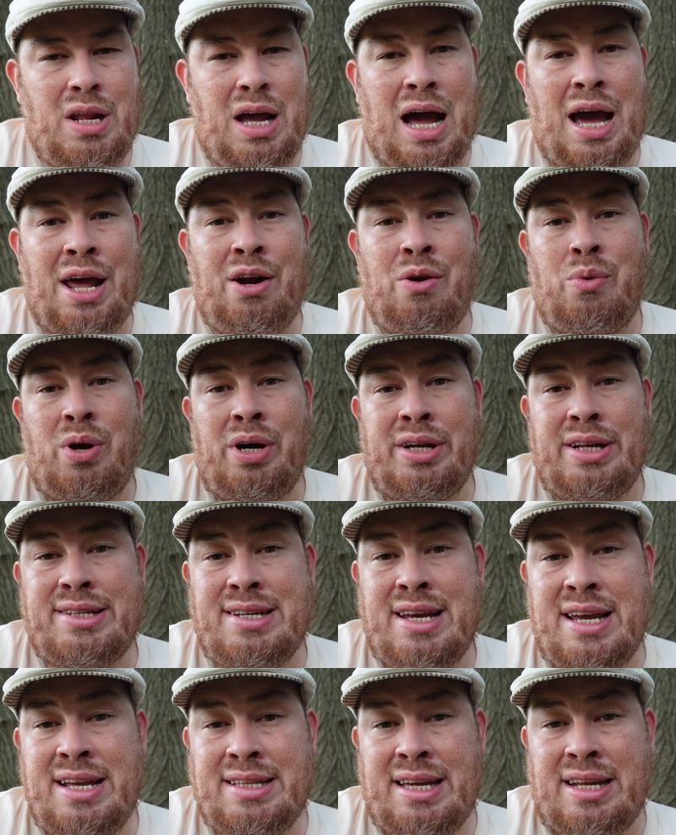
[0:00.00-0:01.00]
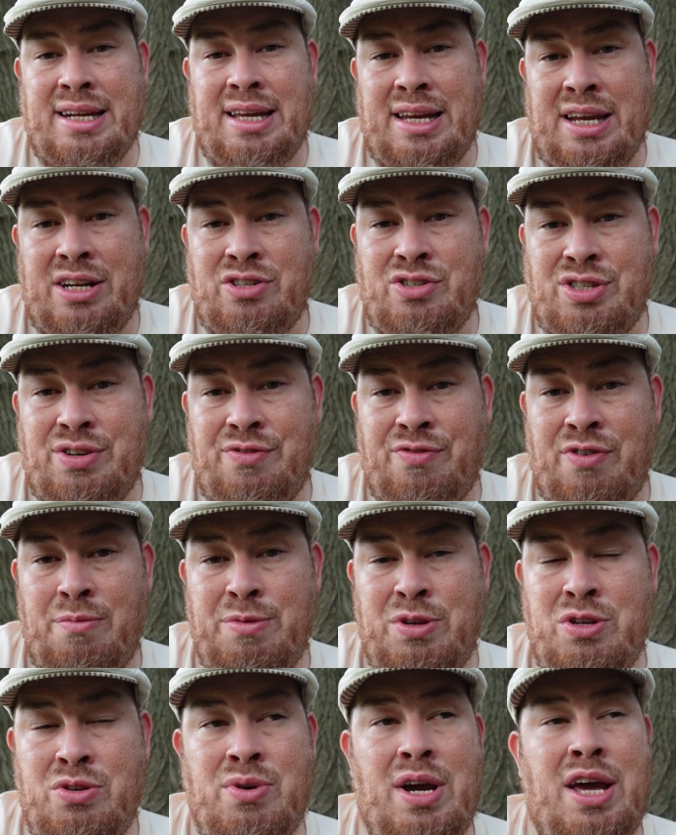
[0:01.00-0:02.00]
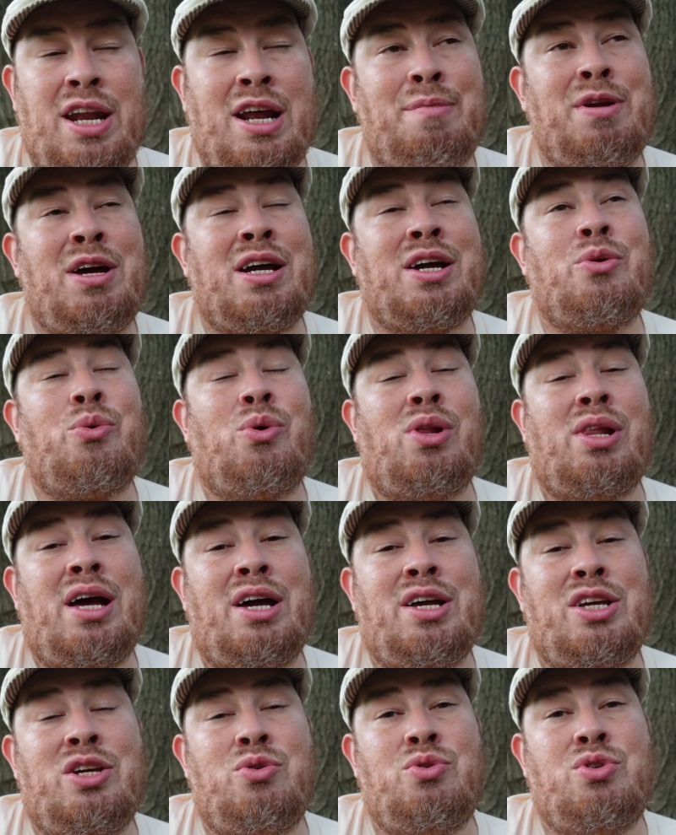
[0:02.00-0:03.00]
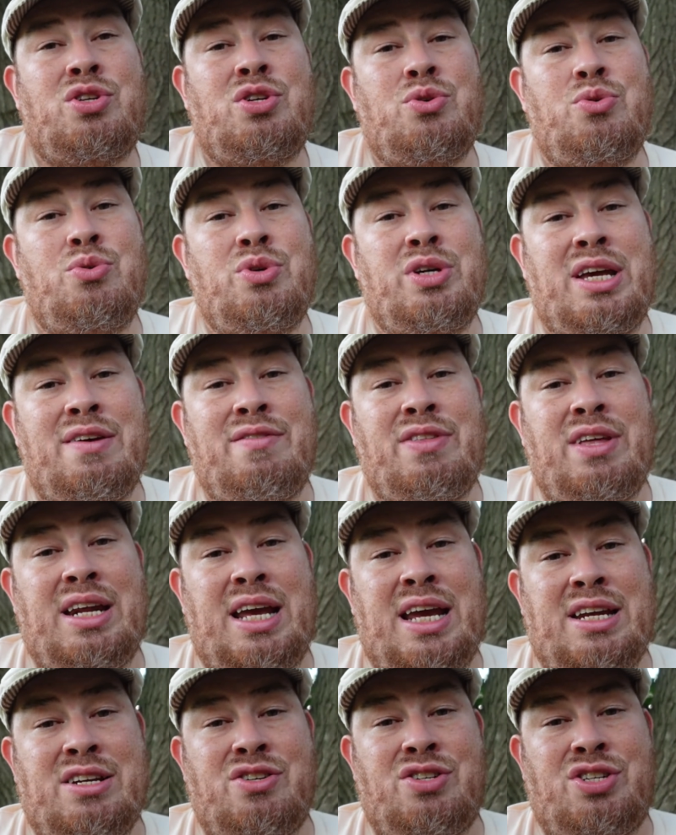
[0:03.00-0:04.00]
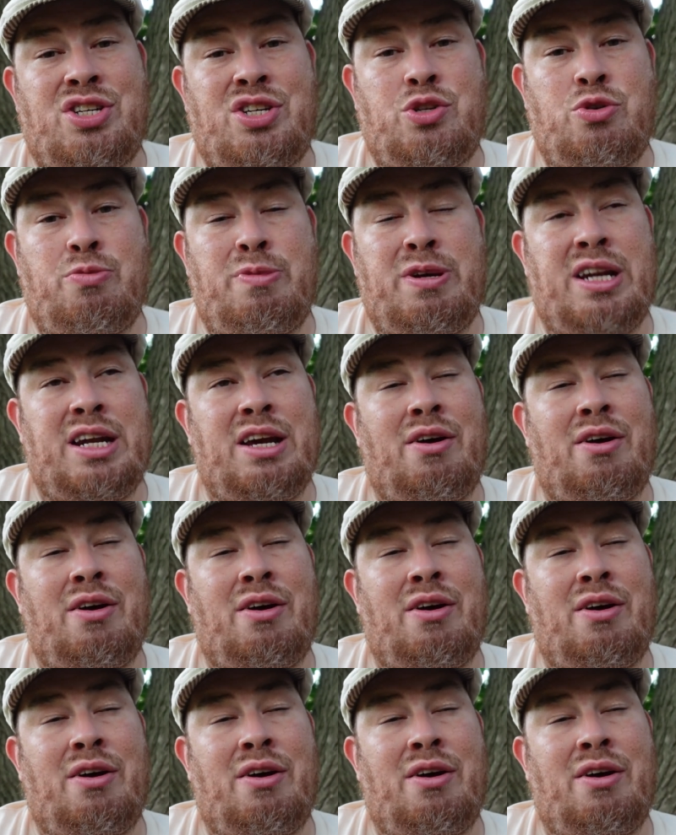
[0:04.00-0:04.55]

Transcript: I don't want to take that agency from you, and I'm not going to allow you to give that agency to me.